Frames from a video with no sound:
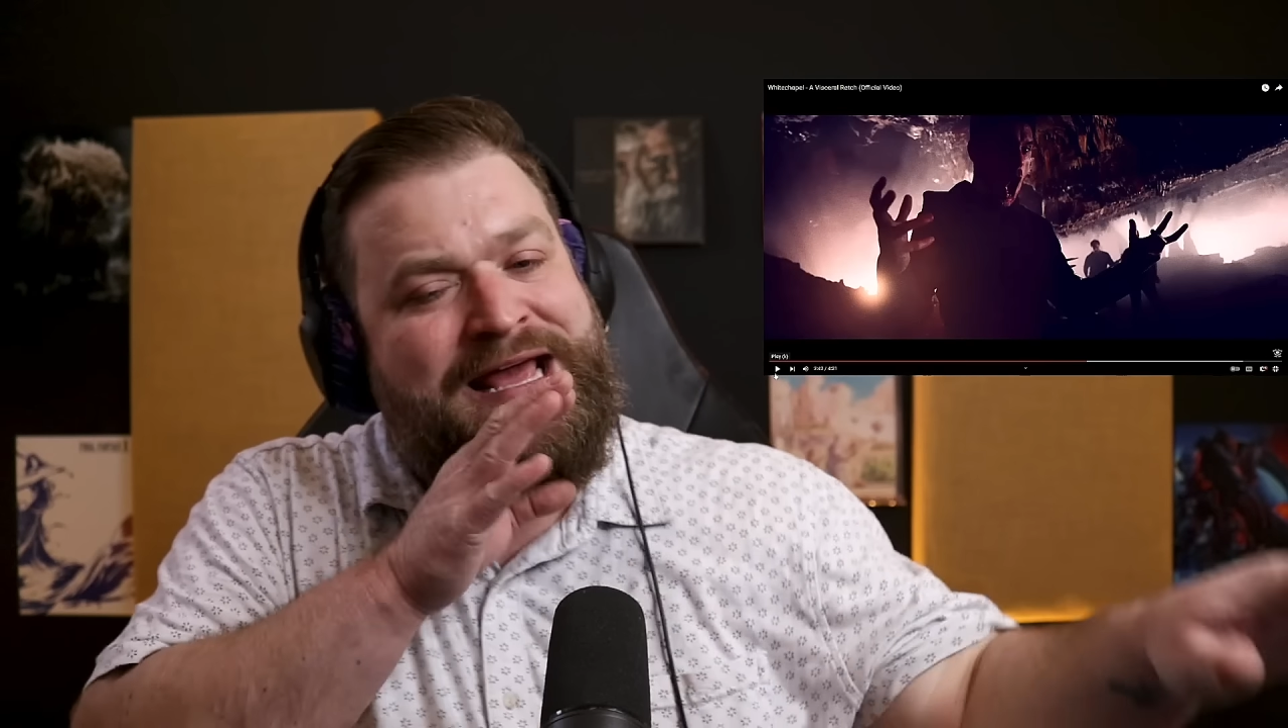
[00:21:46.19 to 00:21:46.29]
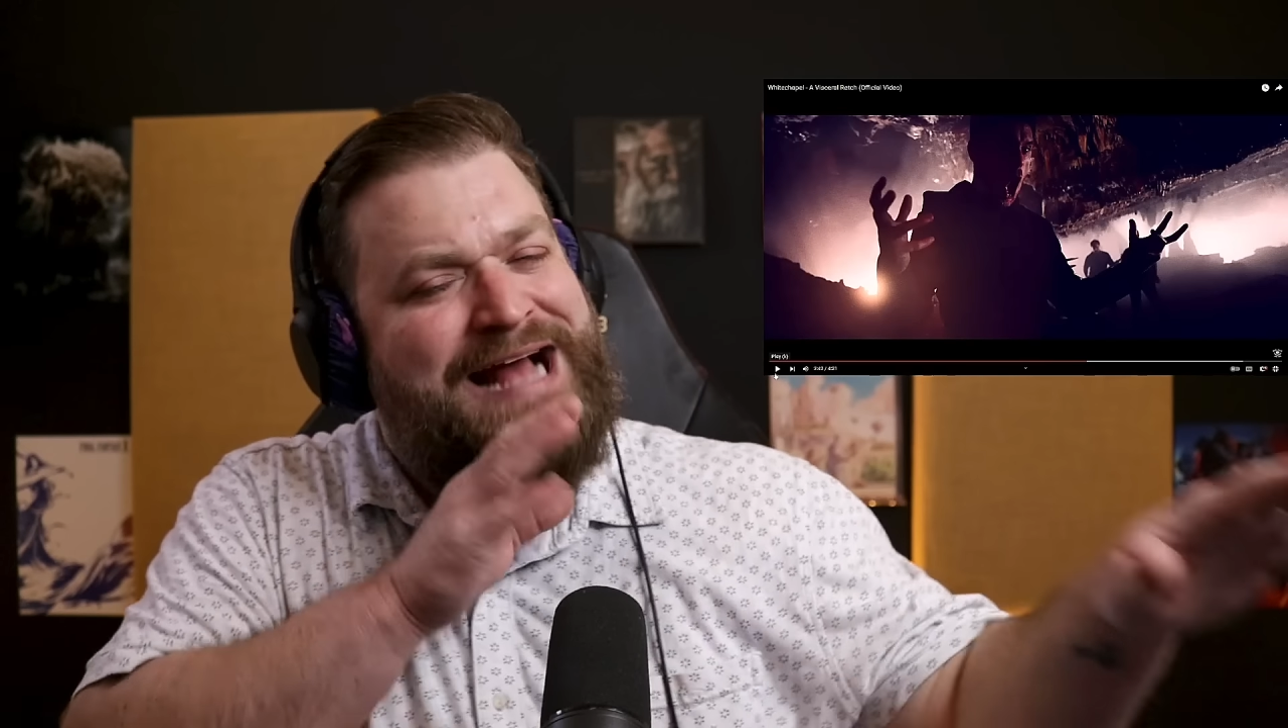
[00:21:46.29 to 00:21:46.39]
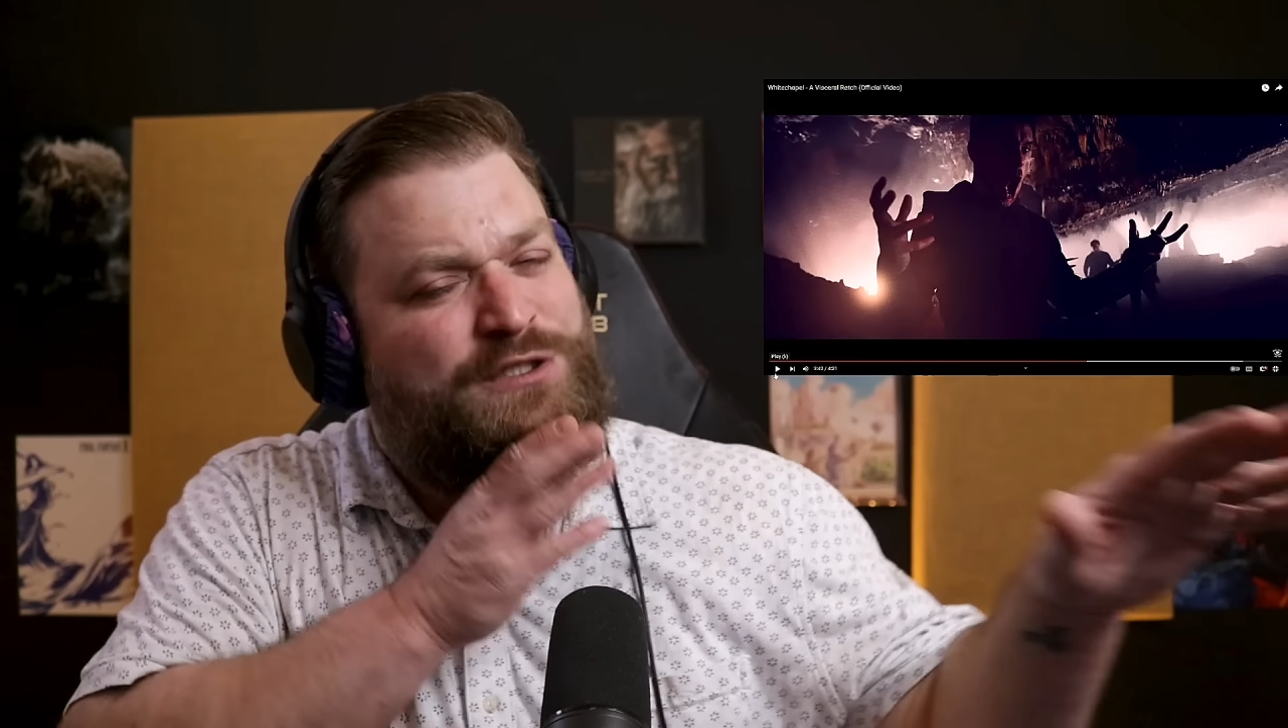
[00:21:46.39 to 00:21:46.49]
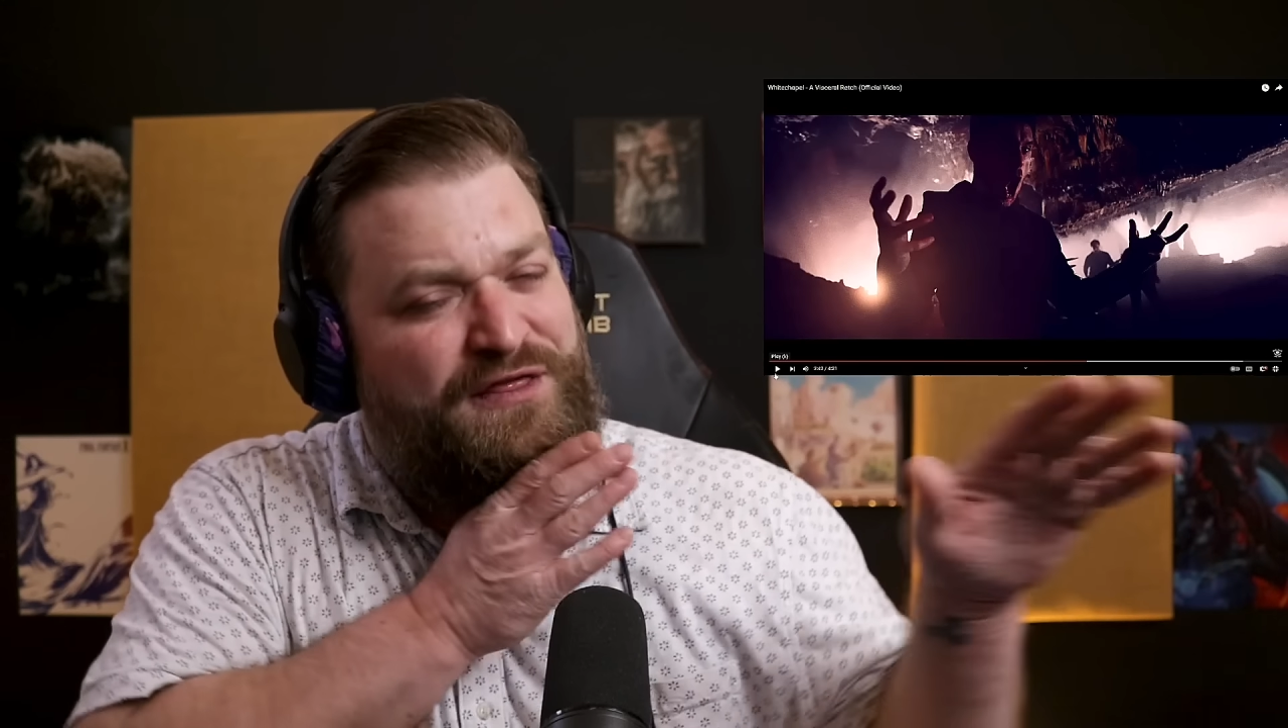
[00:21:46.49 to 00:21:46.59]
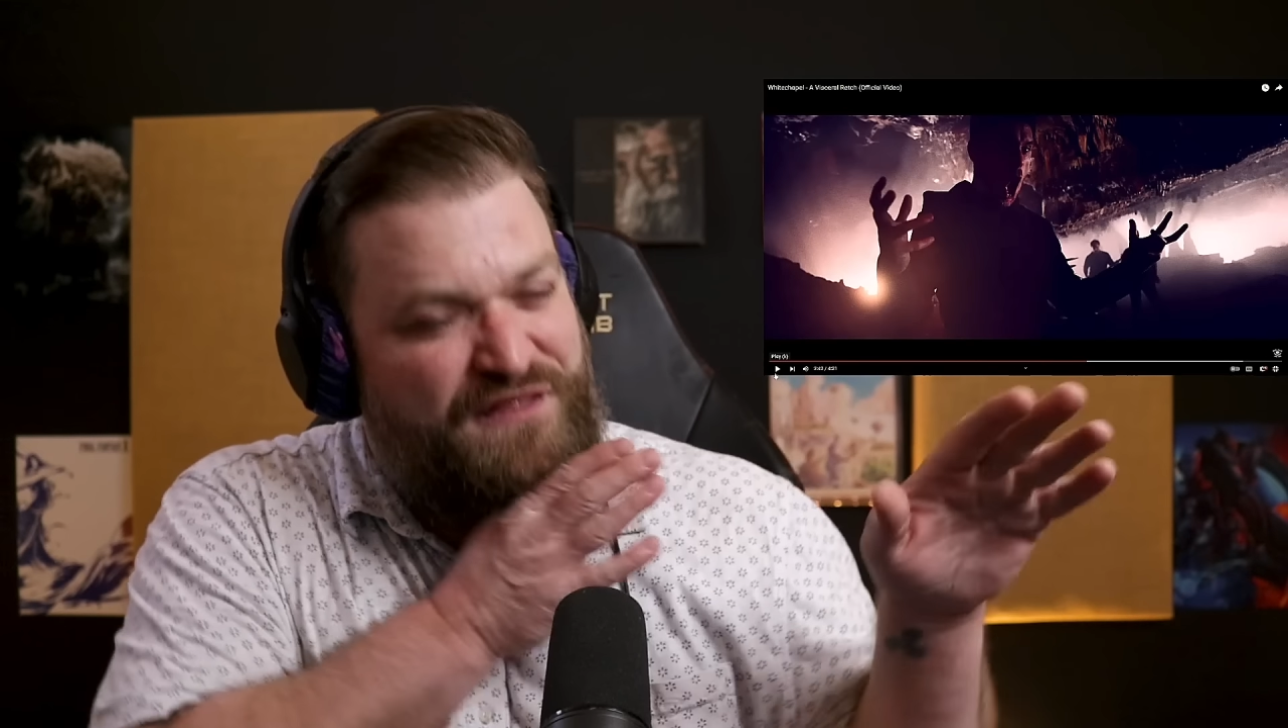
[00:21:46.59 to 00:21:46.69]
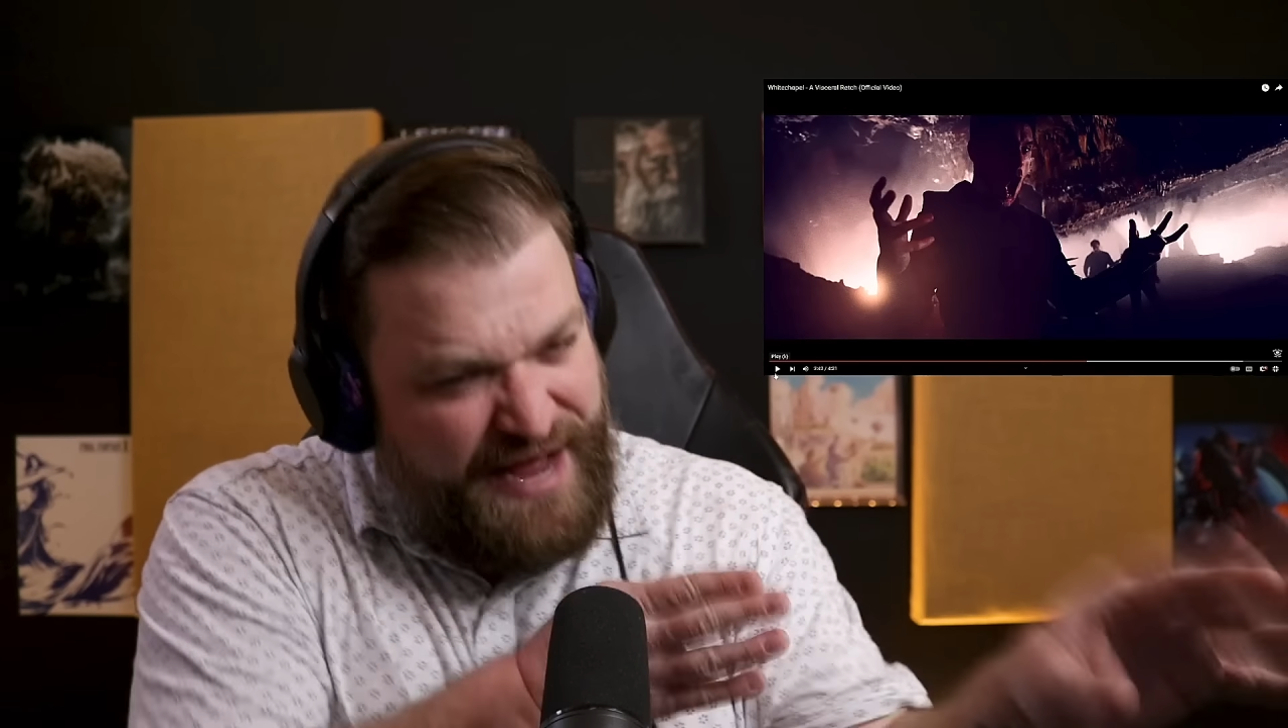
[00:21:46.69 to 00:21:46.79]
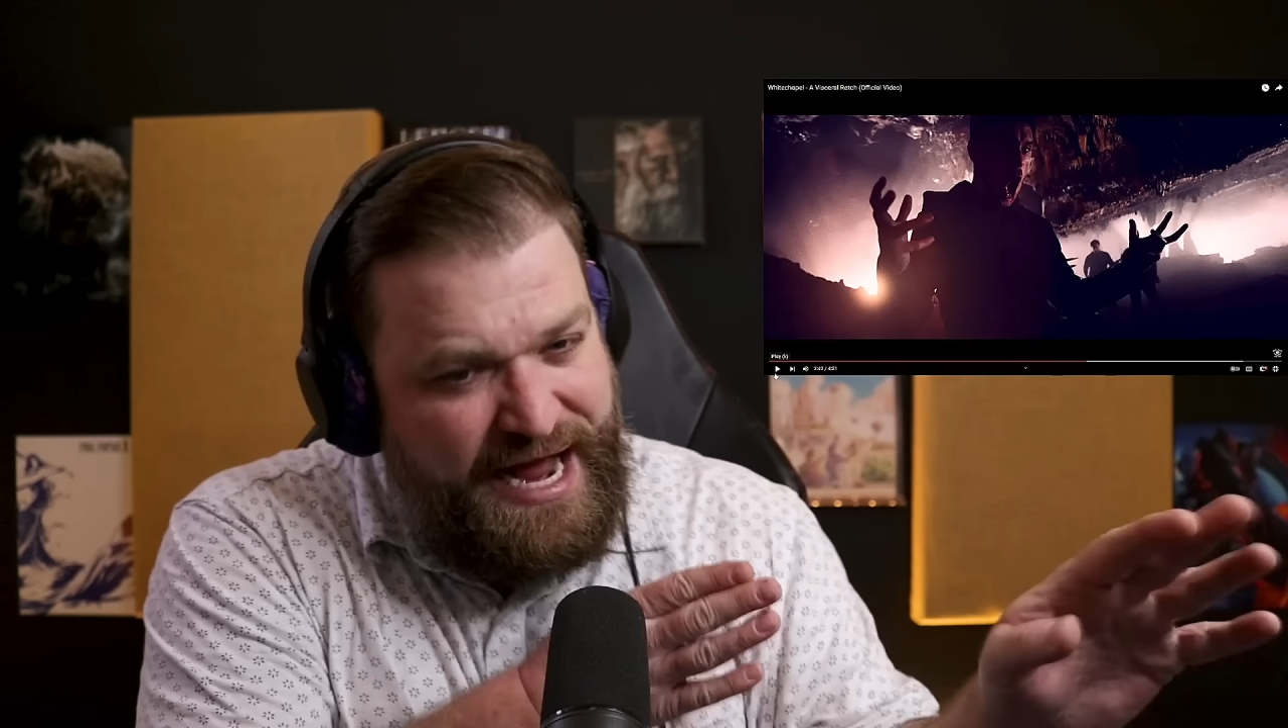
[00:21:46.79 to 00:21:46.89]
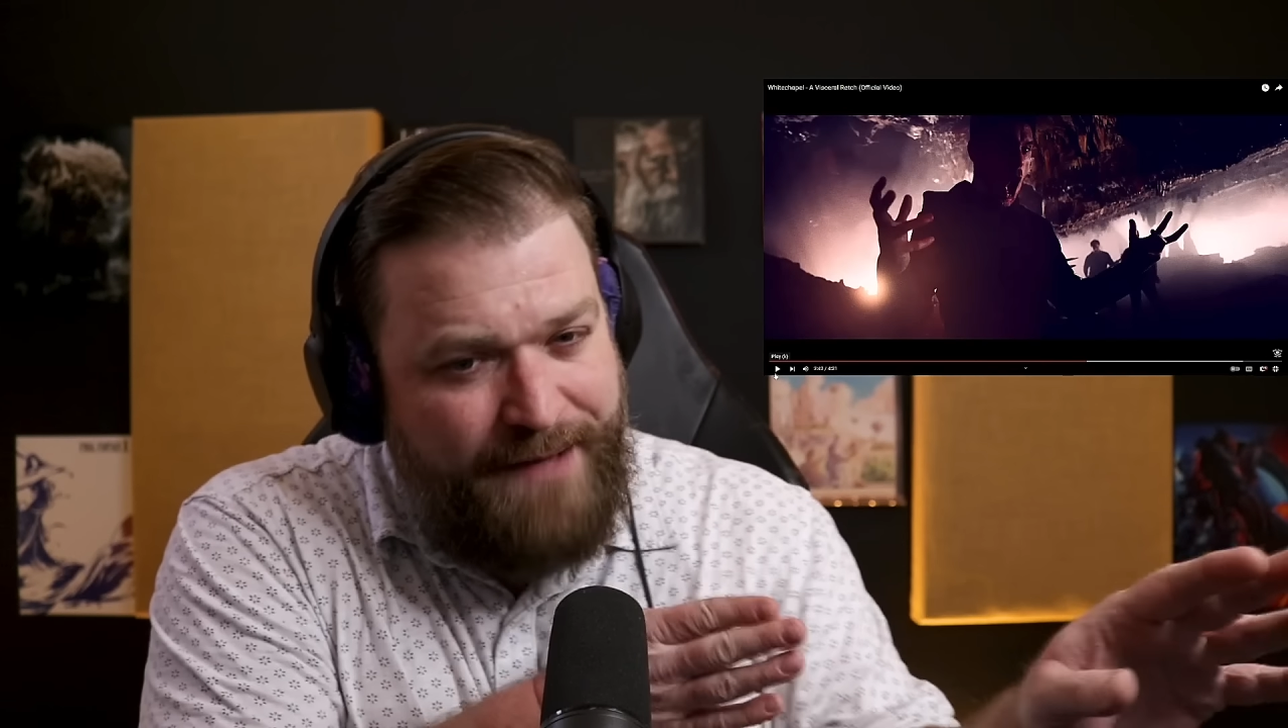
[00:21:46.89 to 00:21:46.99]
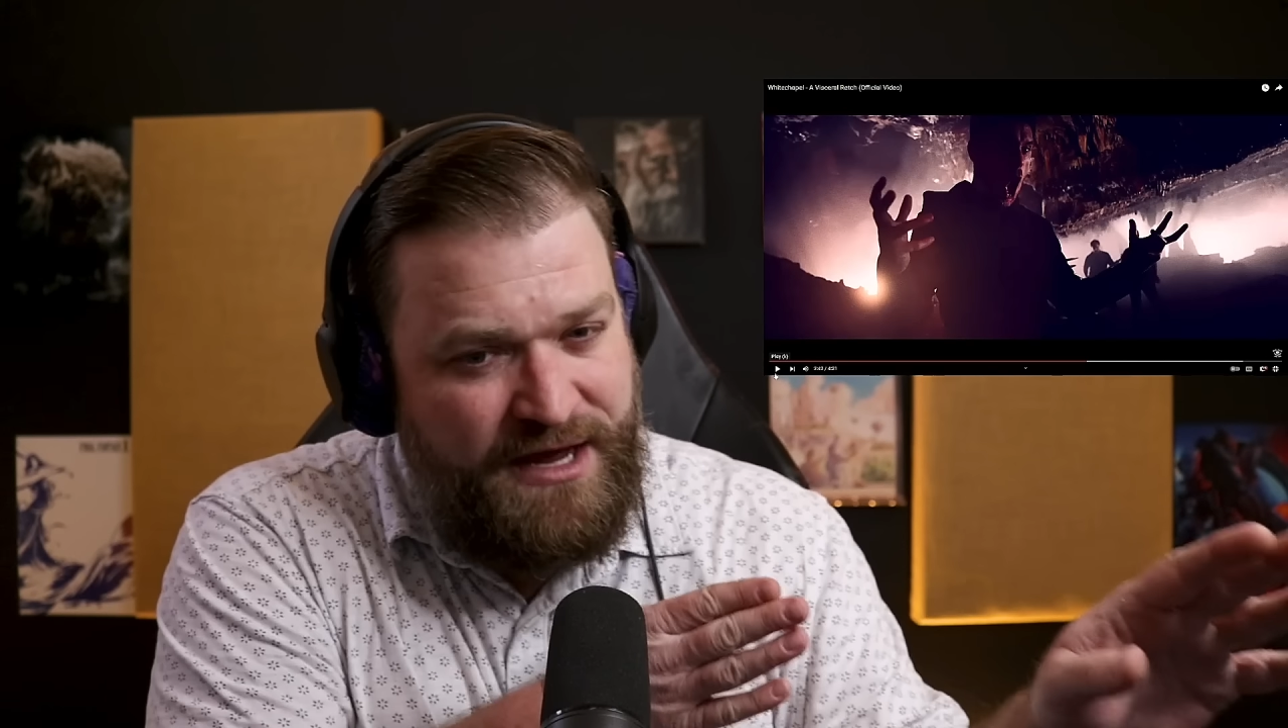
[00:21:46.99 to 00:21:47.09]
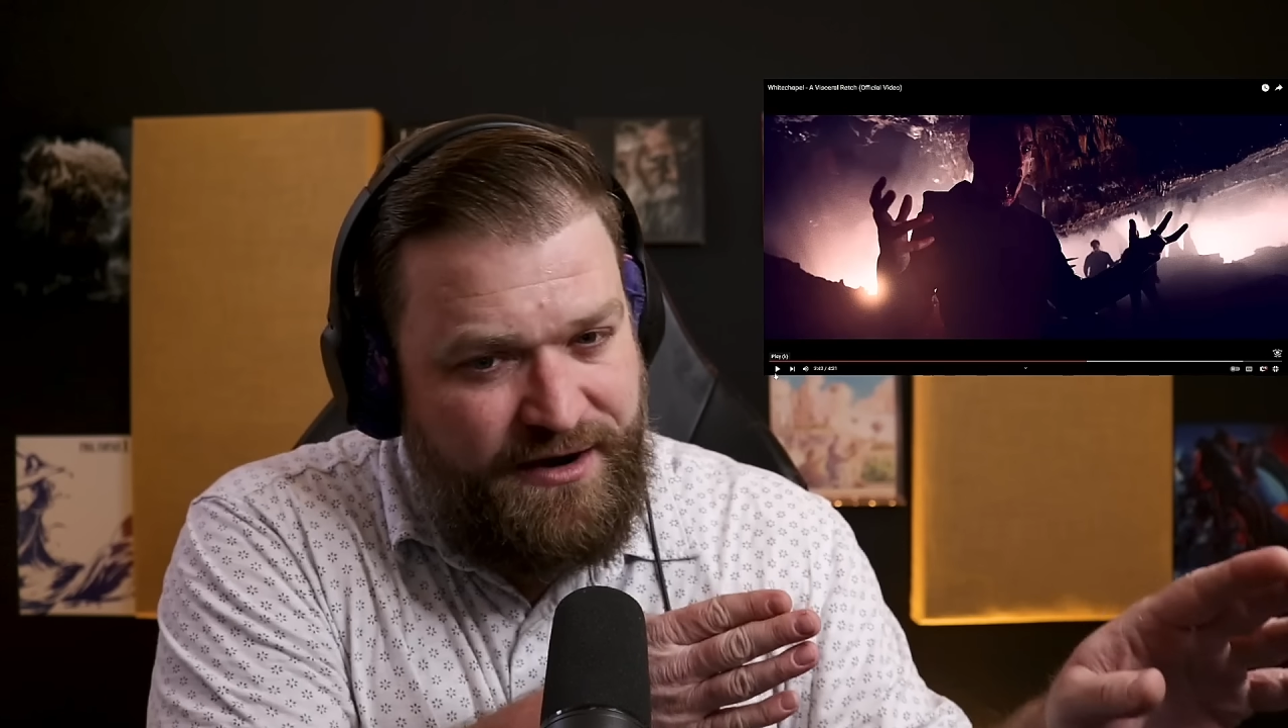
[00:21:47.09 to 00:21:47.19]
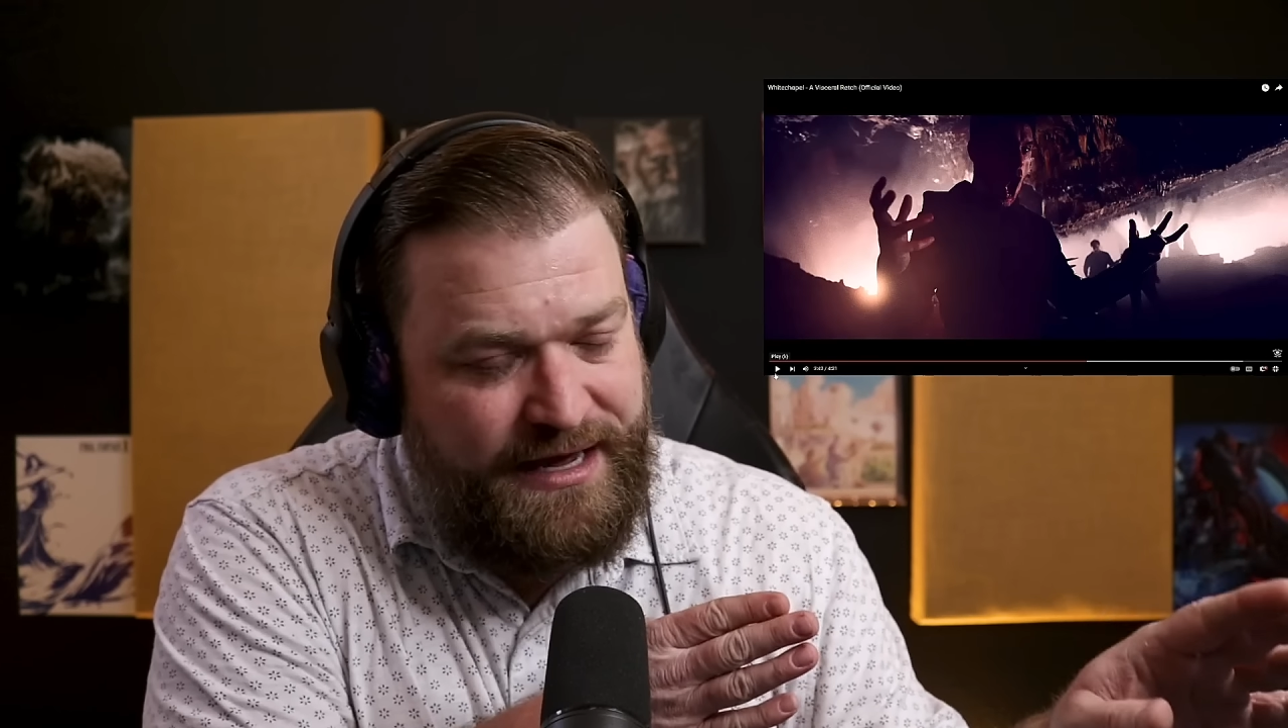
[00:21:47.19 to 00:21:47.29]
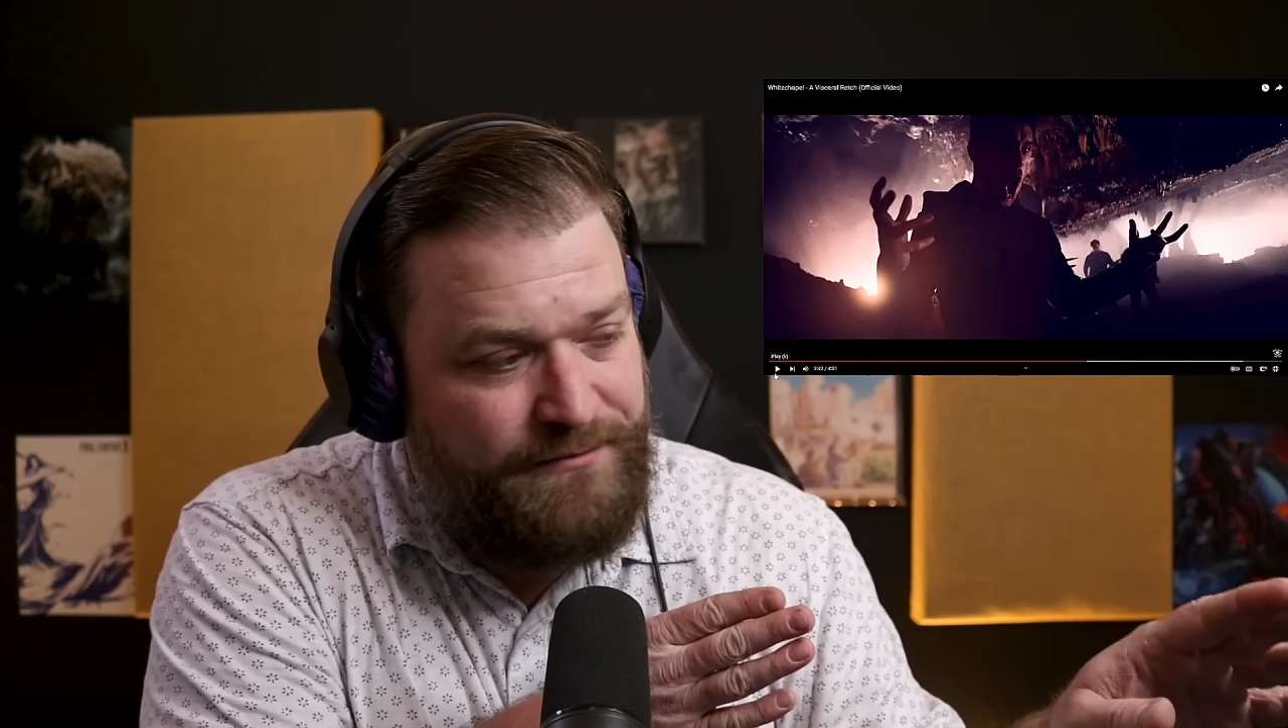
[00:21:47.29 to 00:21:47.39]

And so I think I'm hearing